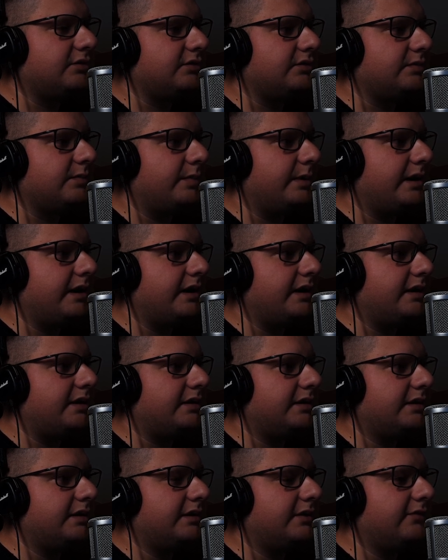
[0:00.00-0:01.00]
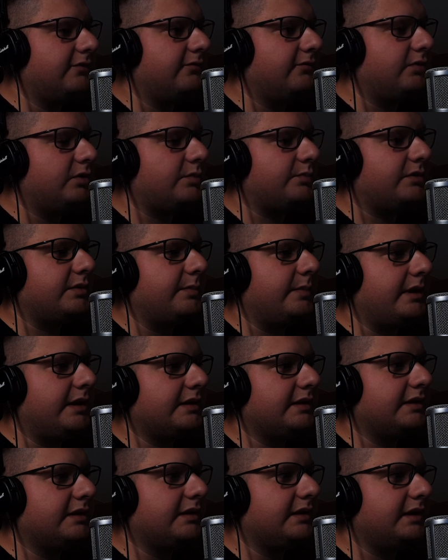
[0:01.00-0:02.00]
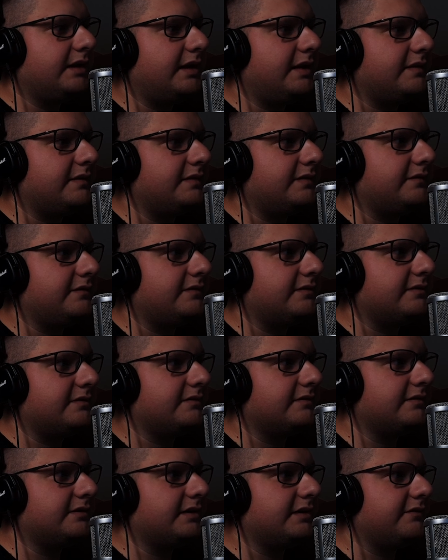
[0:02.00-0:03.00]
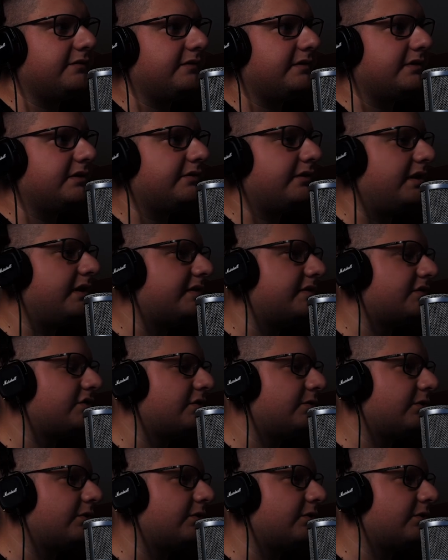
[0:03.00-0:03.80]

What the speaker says: bear from the back, and it will create some